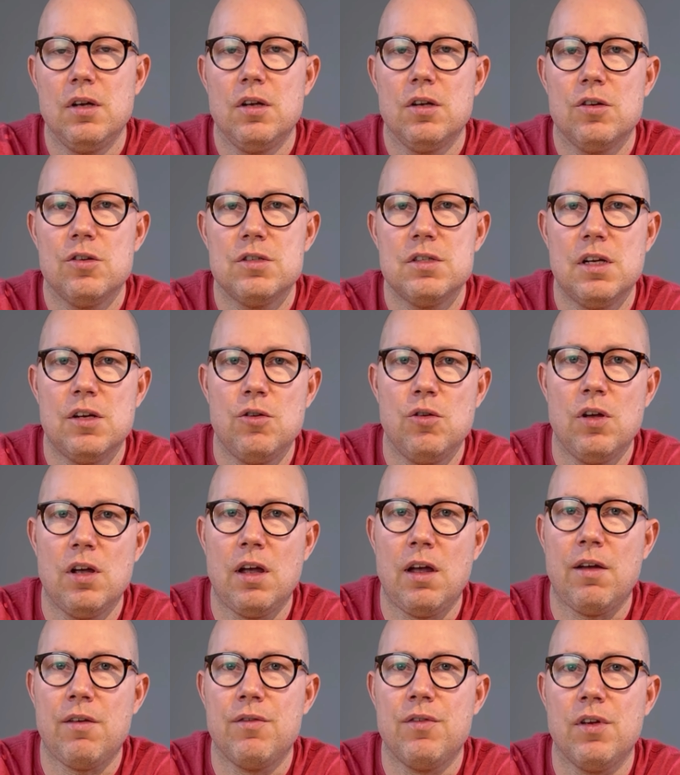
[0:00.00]
because then you
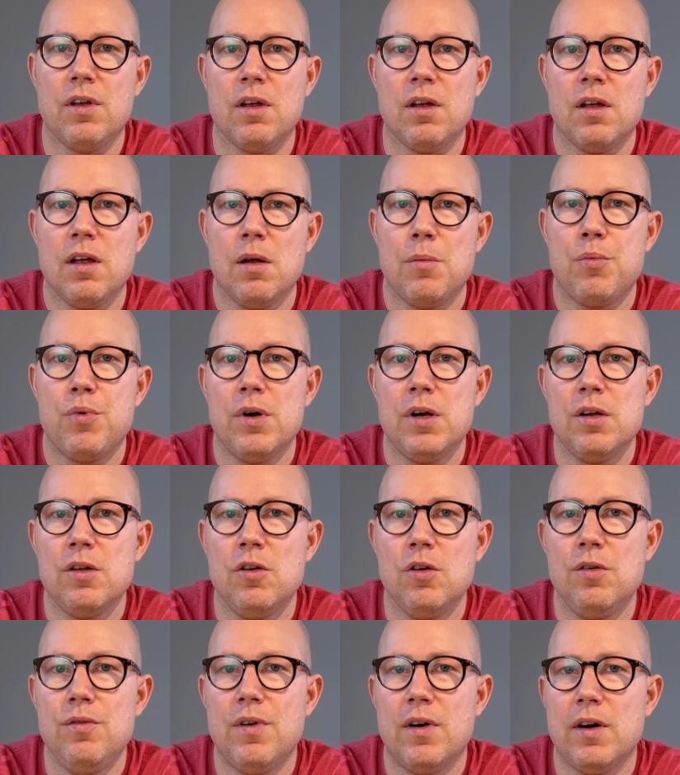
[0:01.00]
have a pretty
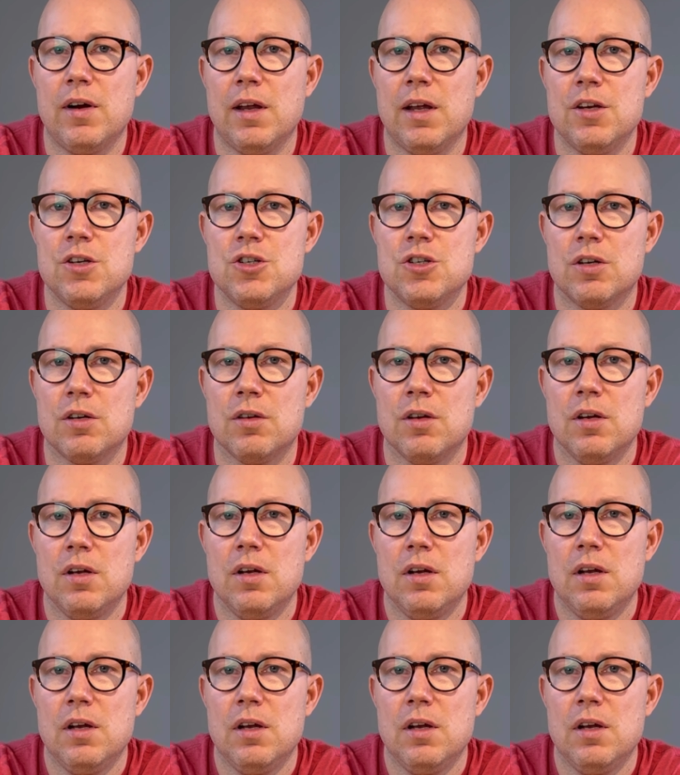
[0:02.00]
good variation,